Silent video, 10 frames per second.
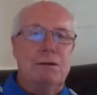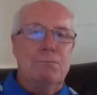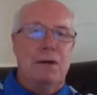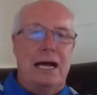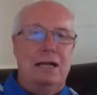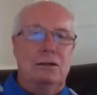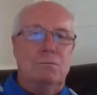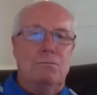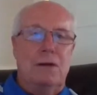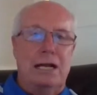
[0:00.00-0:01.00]
can be
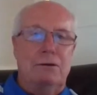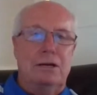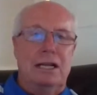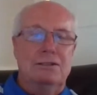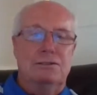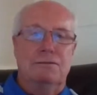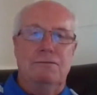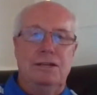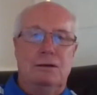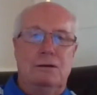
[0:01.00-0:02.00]
mild, moderate, and
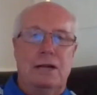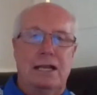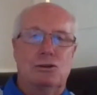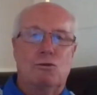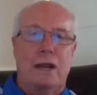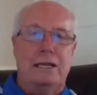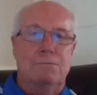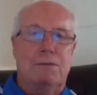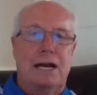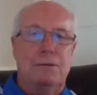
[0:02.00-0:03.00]
severe as
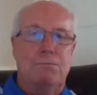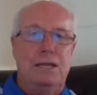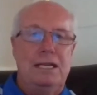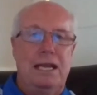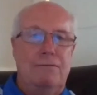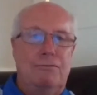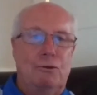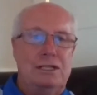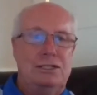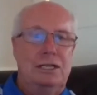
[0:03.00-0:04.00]
graded by the P to
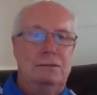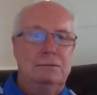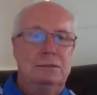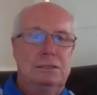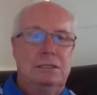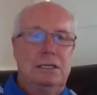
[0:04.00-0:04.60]
F ratio.